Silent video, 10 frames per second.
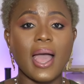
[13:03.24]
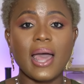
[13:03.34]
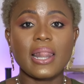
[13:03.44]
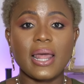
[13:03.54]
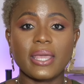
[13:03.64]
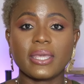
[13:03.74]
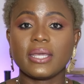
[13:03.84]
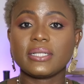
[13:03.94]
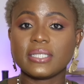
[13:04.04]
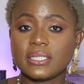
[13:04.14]
I like
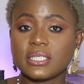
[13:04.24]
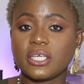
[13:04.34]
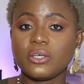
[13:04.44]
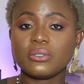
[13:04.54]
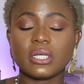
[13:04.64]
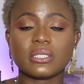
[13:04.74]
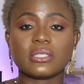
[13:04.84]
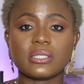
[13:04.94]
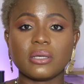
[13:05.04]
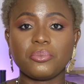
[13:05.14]
it. It's cute. It's
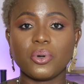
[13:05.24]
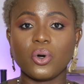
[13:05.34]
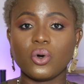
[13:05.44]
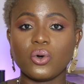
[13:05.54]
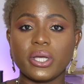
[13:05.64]
simple.